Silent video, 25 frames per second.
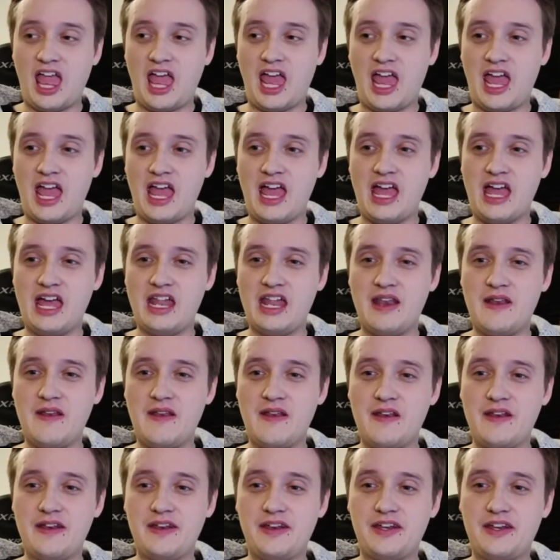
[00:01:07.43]

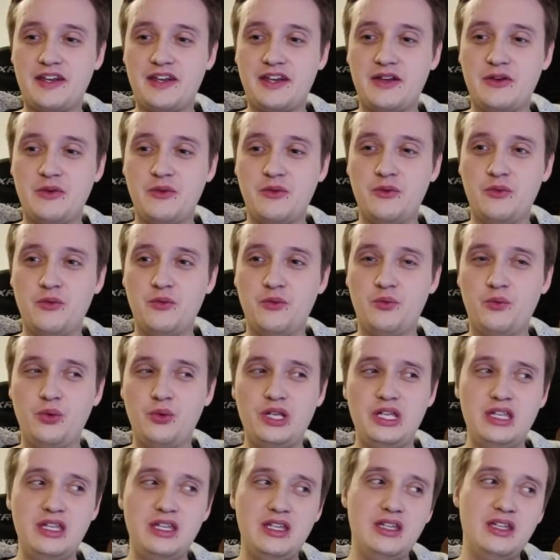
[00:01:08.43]
and
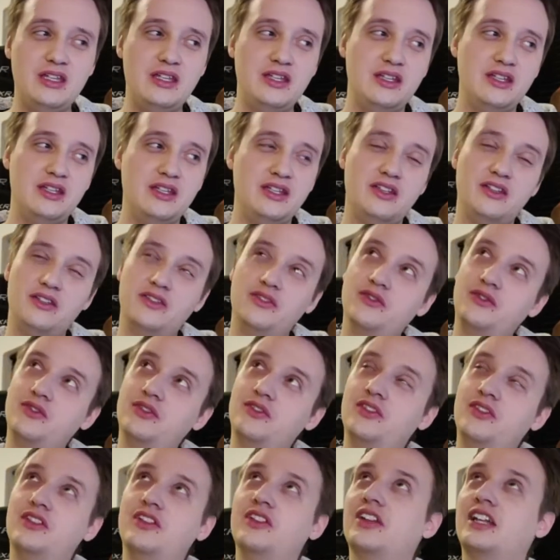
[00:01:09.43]
we
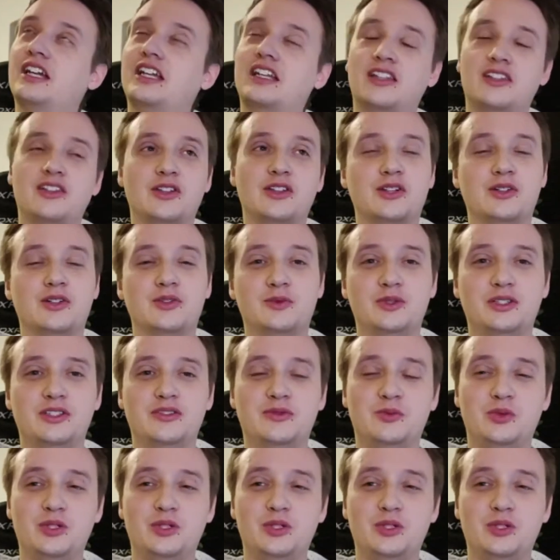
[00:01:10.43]
like you know we,